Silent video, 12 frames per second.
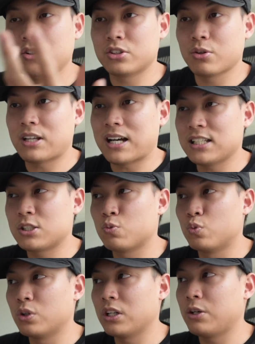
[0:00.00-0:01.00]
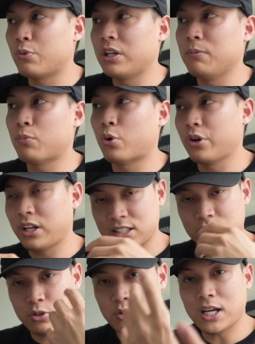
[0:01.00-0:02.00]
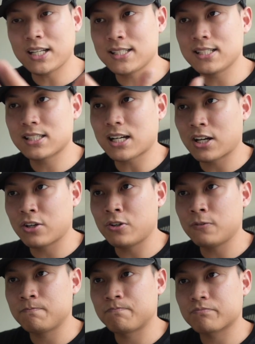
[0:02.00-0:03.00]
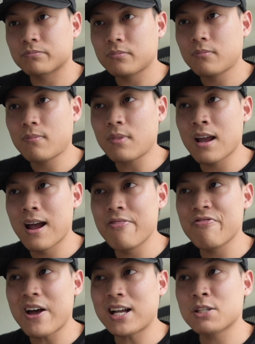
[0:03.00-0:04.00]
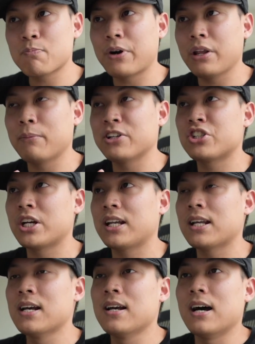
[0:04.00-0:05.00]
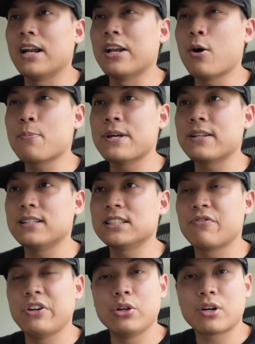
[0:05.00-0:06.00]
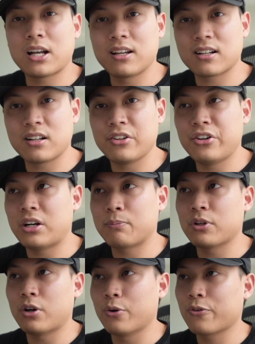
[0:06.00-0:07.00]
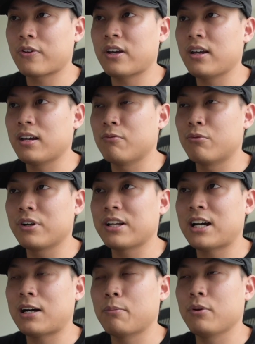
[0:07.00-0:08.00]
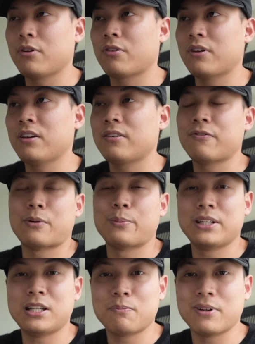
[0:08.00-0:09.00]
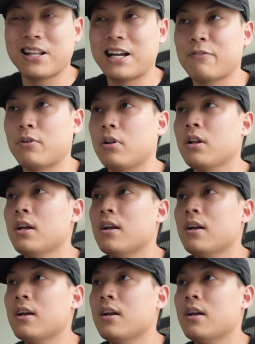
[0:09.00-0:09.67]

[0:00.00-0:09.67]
So that is really, really important as a UX designer. And that's pretty much it. And I hope that this video kind of clear up the whole thing and really help you think from a deeper level.